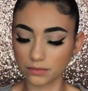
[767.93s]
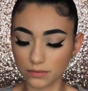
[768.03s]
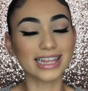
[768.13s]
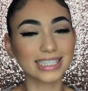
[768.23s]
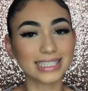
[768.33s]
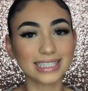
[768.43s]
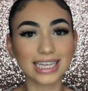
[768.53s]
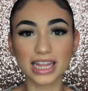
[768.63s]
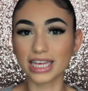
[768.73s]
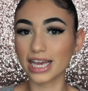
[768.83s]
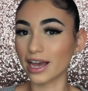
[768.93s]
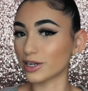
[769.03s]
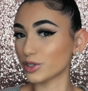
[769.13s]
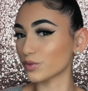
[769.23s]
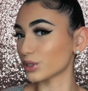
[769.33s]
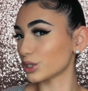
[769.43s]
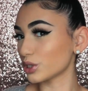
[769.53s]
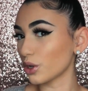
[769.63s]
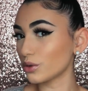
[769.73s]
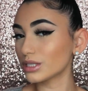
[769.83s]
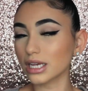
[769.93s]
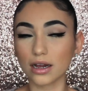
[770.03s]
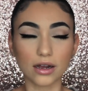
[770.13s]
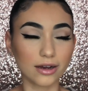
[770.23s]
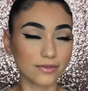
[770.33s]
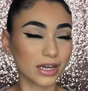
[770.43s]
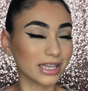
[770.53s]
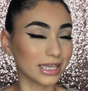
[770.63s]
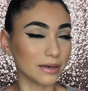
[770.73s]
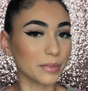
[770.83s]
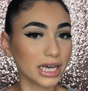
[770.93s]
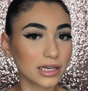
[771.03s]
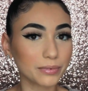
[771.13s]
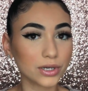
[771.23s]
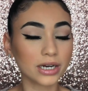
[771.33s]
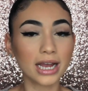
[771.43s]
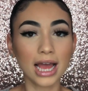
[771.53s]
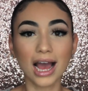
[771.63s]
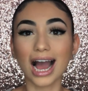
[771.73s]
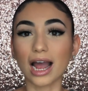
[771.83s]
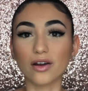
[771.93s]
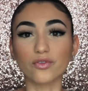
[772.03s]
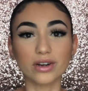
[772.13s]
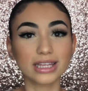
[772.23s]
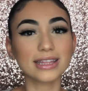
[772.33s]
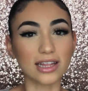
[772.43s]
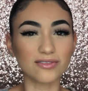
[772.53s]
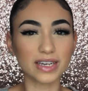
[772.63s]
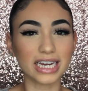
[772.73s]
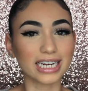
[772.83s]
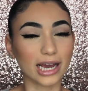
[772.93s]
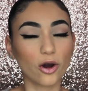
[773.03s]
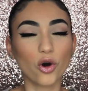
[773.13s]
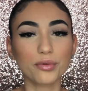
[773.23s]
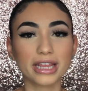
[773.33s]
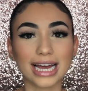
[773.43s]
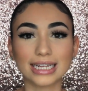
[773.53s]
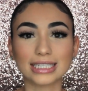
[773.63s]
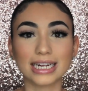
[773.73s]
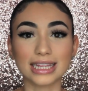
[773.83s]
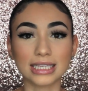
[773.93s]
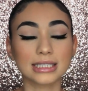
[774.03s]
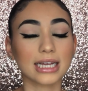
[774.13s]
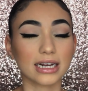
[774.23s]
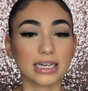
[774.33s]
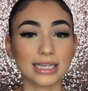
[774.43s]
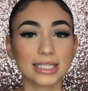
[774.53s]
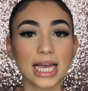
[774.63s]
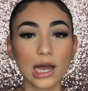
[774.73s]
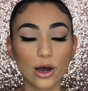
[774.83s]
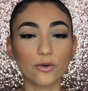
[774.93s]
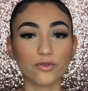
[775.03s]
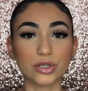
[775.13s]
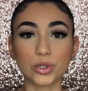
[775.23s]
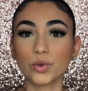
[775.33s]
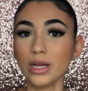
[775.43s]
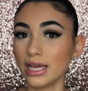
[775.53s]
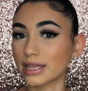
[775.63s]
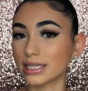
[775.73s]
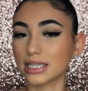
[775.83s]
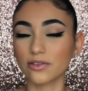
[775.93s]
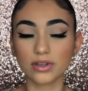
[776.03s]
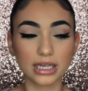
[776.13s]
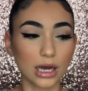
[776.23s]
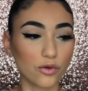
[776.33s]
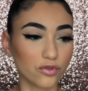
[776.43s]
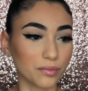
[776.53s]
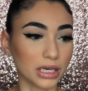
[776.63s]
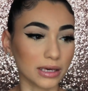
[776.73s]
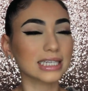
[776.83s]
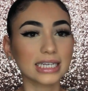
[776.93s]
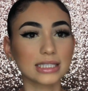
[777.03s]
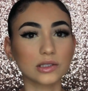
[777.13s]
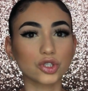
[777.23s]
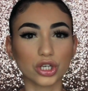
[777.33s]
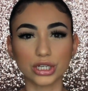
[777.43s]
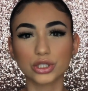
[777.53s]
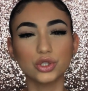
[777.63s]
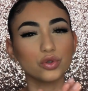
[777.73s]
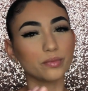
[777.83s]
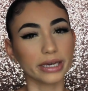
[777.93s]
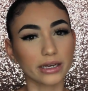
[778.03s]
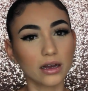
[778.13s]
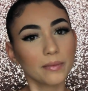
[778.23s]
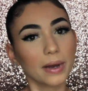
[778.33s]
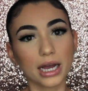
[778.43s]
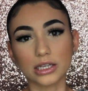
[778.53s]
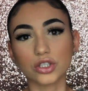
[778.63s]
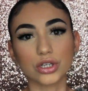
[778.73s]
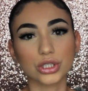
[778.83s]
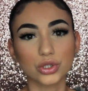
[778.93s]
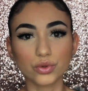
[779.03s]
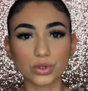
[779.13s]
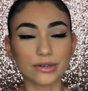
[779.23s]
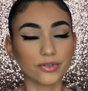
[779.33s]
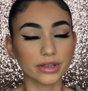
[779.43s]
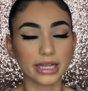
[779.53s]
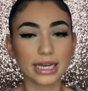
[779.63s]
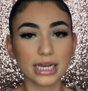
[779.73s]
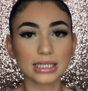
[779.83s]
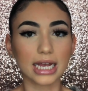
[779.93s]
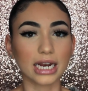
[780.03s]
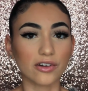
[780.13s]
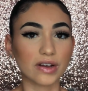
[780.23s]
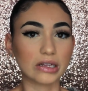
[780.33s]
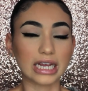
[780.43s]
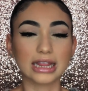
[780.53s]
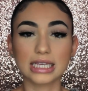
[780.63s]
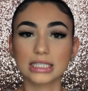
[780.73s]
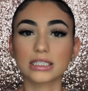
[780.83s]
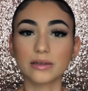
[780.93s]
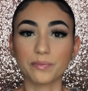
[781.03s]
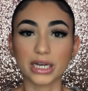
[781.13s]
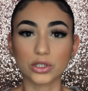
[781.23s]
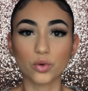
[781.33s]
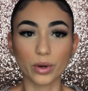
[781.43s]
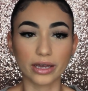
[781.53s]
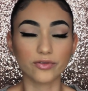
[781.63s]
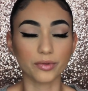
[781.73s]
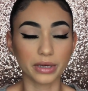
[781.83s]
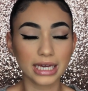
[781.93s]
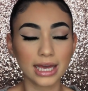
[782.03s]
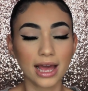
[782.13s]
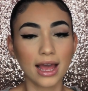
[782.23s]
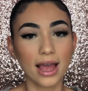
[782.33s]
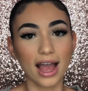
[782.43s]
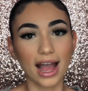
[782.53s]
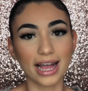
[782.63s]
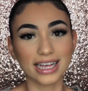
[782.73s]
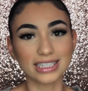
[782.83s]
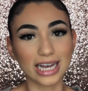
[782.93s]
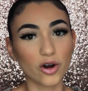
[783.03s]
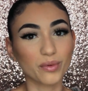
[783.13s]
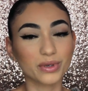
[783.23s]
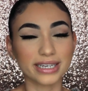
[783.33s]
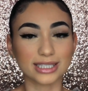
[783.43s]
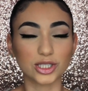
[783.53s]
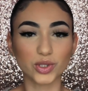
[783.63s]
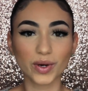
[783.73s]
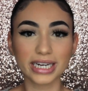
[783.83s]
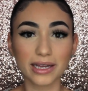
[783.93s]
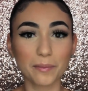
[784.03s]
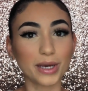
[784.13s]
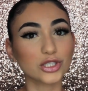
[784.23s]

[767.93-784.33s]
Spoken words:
This is the end result of the makeup look. I really love it, and I hope that these techniques help for you. They definitely help for me. As I started to do makeup, I started to do different things, and I found that this is the best way for me. And I hope you guys enjoyed it.